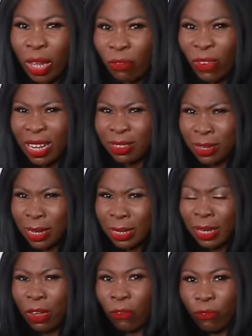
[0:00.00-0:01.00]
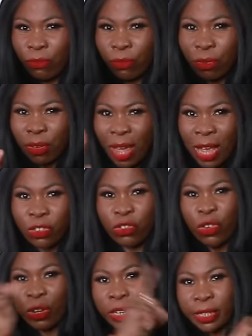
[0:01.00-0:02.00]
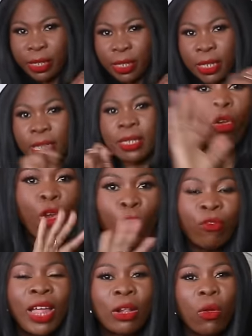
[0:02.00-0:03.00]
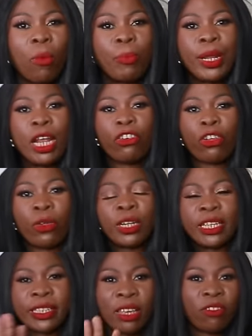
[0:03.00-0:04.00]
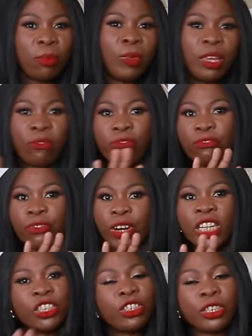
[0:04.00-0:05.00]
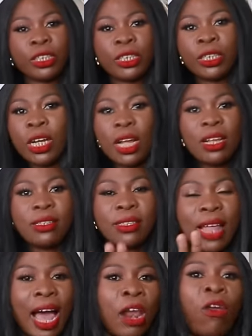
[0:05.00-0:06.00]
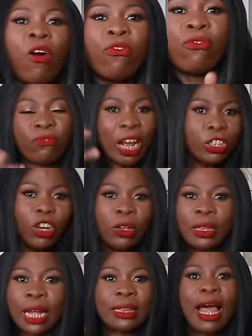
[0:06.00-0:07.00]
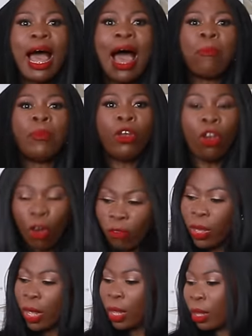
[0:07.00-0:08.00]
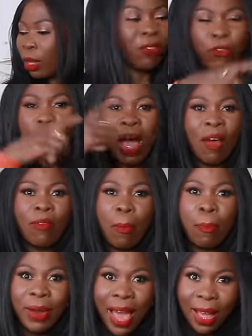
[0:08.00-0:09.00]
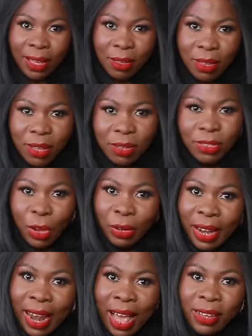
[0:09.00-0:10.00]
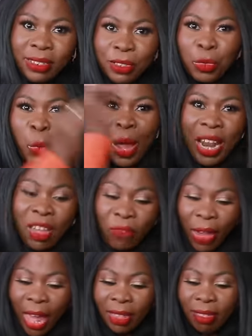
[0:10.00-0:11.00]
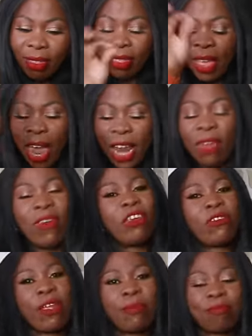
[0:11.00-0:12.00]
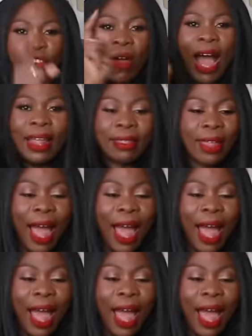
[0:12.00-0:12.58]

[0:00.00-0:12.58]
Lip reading: if I did. If yes, you're gonna see it. Love that combination. It's giving me a Frenchy style of fashion that I'm loving. If you have a black sunglass to elevate the elevation, you add